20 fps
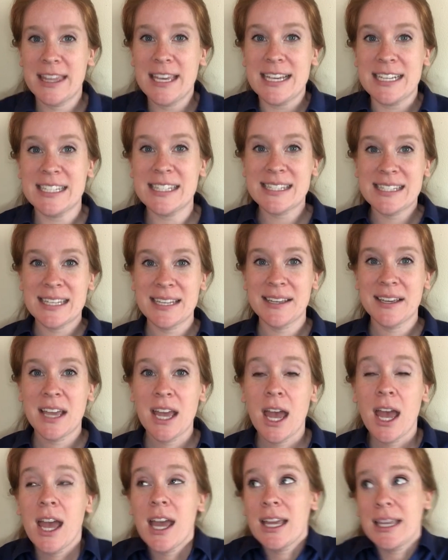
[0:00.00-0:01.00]
this?
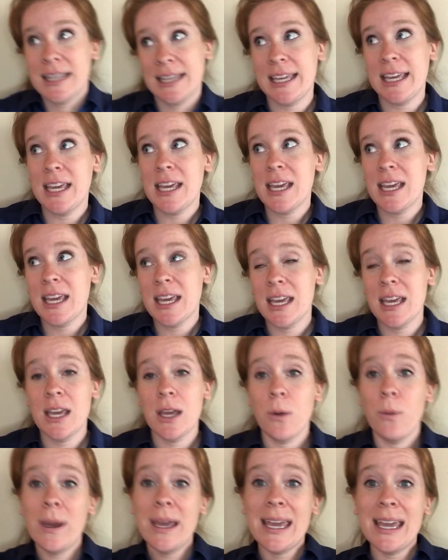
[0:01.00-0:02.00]

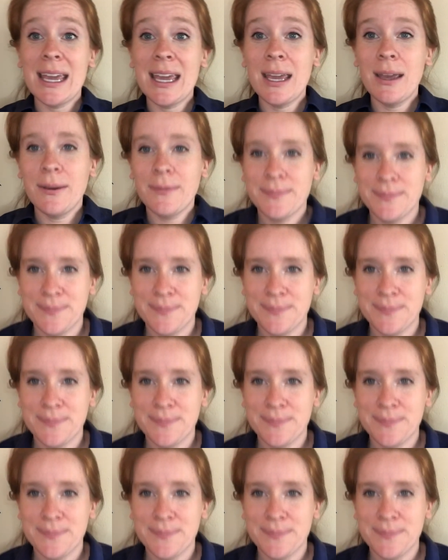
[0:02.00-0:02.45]
Kiwi.